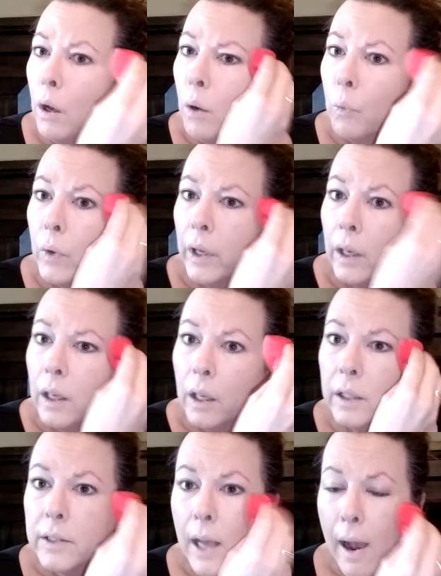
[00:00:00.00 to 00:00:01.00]
when I
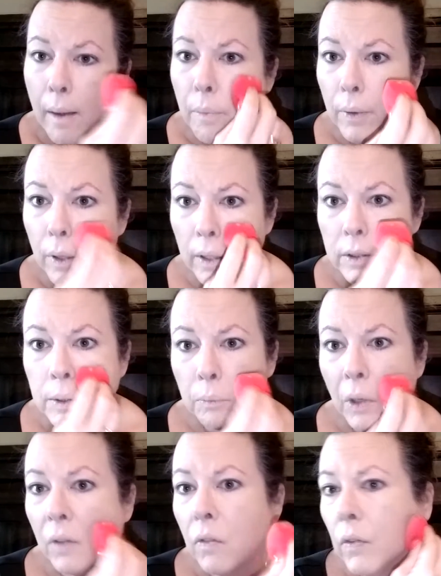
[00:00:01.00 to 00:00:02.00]
tap it onto
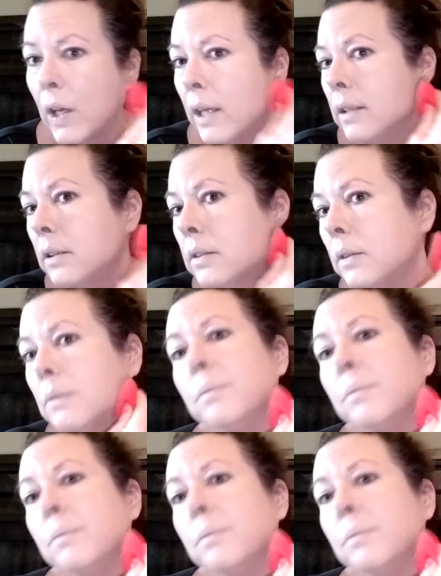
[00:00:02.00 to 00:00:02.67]
my face.